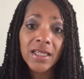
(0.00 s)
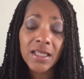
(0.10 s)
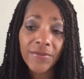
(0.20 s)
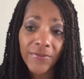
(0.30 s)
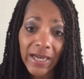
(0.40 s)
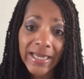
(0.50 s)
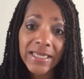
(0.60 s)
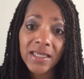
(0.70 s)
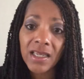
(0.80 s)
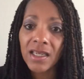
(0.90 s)
to
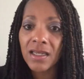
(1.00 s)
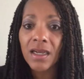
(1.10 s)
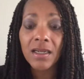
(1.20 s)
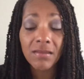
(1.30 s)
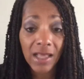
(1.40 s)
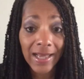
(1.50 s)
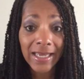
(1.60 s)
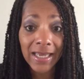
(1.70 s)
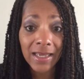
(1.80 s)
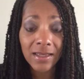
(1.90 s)
finding
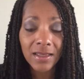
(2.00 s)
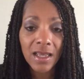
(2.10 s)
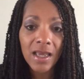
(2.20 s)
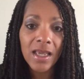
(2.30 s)
clients